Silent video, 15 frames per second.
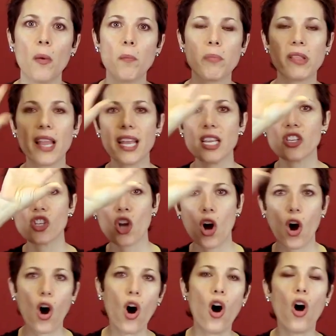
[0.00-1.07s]
placed
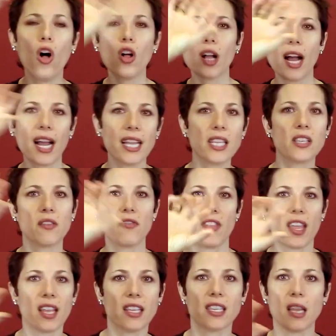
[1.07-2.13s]
all kinds of
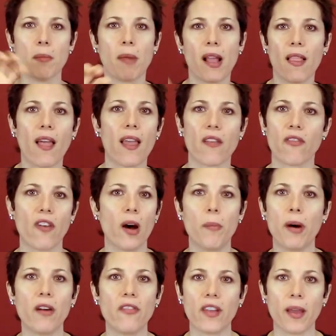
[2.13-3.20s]
things in my life
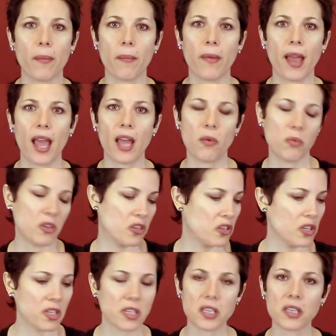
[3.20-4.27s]
above him and was
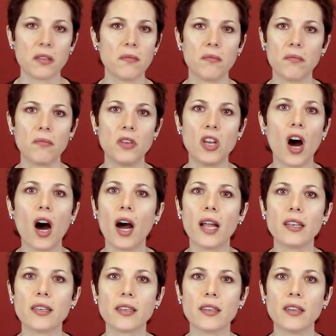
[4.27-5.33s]
just
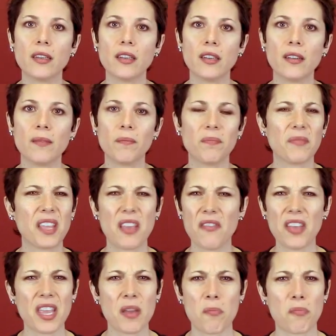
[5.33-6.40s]
not
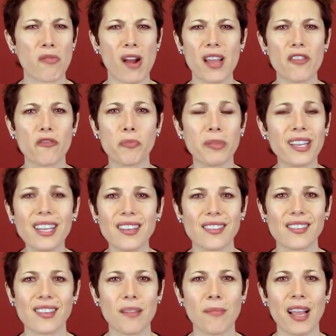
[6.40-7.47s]
giving him pride of
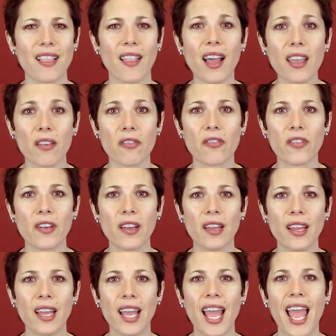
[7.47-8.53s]
place in my life.
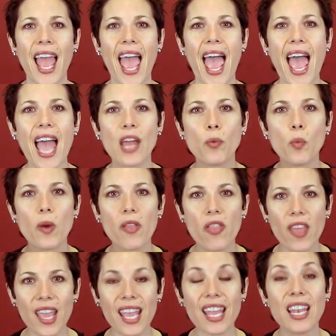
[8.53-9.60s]
And
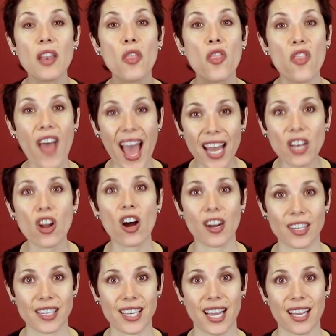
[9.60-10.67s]
within that
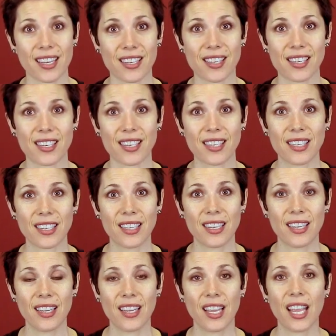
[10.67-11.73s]
context,
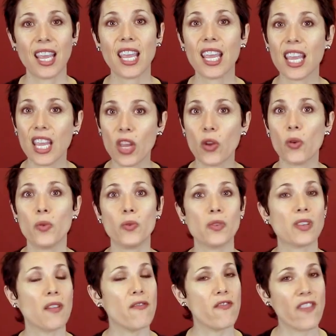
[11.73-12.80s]
he,
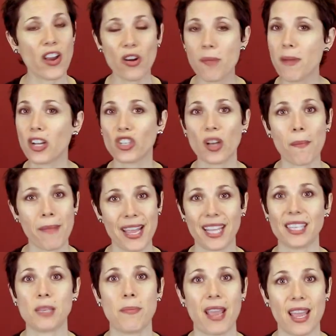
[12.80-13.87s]
who's very much a
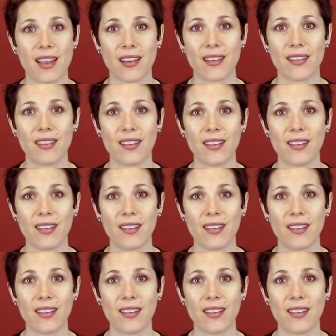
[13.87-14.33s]
man's man,